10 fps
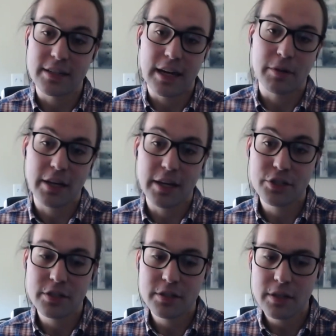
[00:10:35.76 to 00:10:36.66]

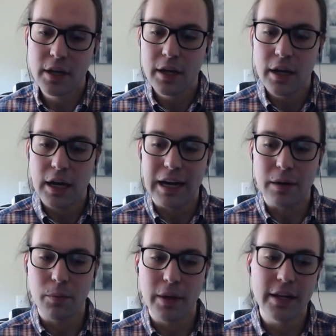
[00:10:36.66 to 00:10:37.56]
applications.
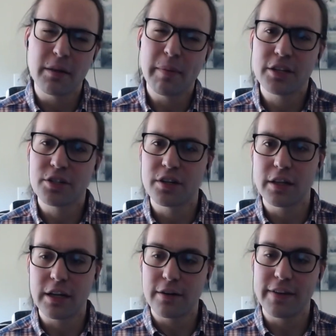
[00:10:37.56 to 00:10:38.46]
We need to make sure that
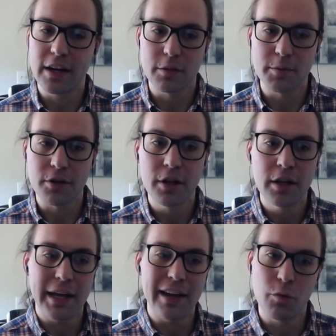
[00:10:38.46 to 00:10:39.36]
they're available
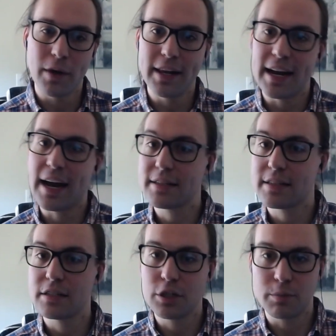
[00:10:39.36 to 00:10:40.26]
if we need
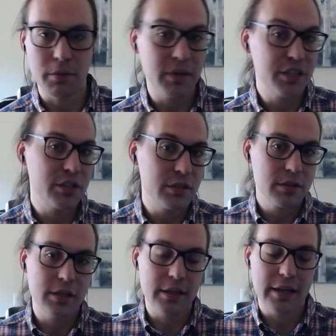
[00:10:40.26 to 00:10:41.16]
access to permissions
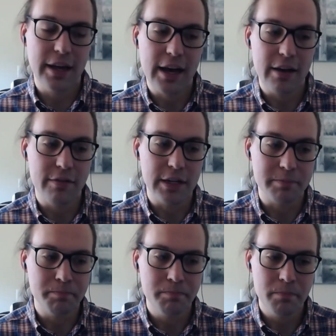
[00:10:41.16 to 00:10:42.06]
that they have
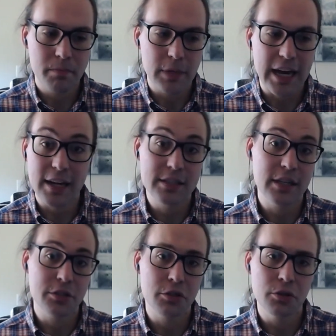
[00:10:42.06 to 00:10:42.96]

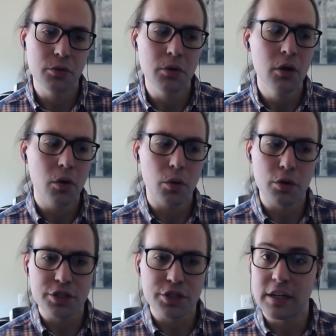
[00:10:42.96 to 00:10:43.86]
access to, or
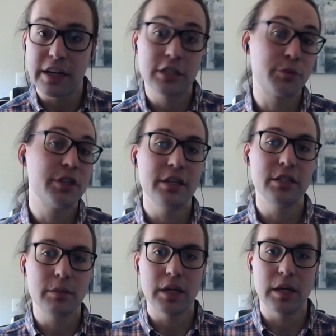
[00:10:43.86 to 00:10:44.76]
just their expertise
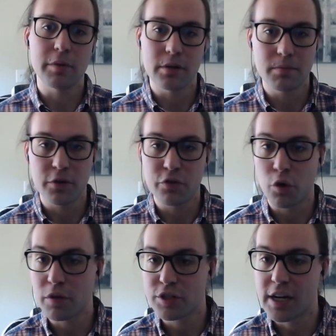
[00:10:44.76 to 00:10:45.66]
to be able to perform
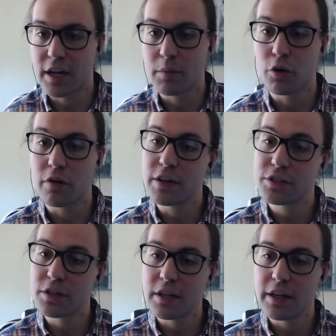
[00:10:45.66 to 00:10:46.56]
the checking more
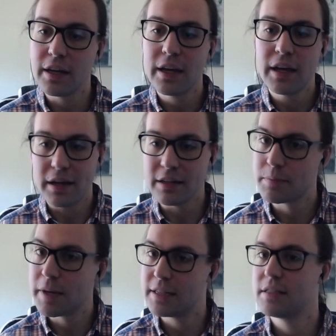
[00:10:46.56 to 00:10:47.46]
efficiently. It's
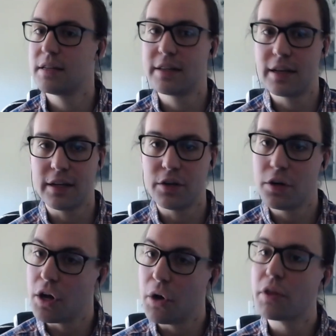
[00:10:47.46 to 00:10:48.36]
best that they
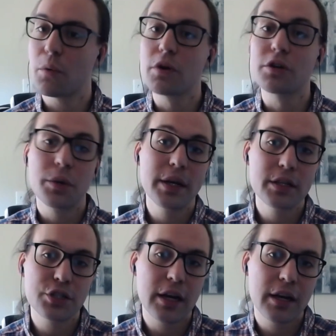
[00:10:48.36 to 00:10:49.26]
know that we're doing the
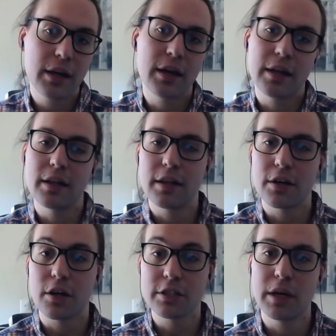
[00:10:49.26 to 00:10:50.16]
checking and that they're
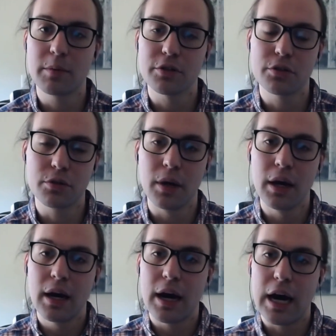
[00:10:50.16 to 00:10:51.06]
also able to
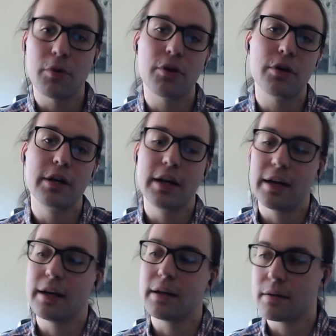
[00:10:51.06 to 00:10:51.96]
hop on
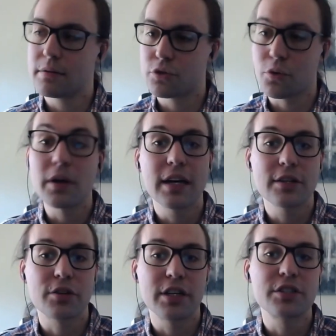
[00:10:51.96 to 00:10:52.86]
and join that
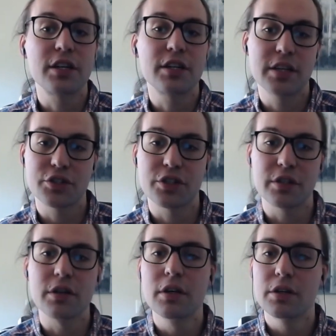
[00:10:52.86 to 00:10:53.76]
screen share
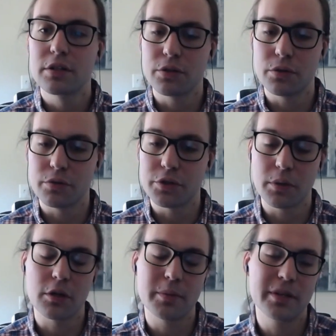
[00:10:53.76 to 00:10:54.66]
session to do a
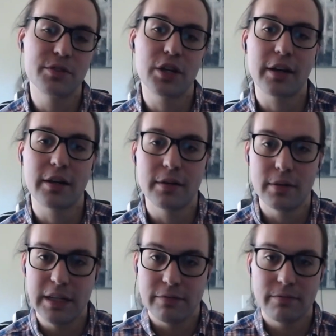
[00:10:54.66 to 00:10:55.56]
little bit of checking
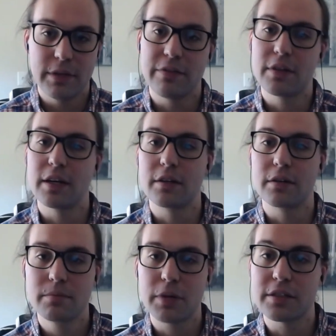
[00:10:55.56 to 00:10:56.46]
if their
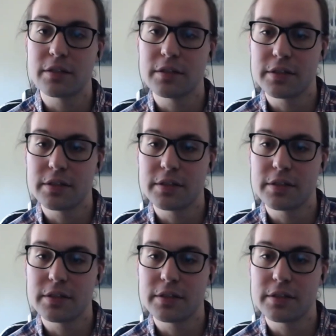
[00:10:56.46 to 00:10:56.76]
presence is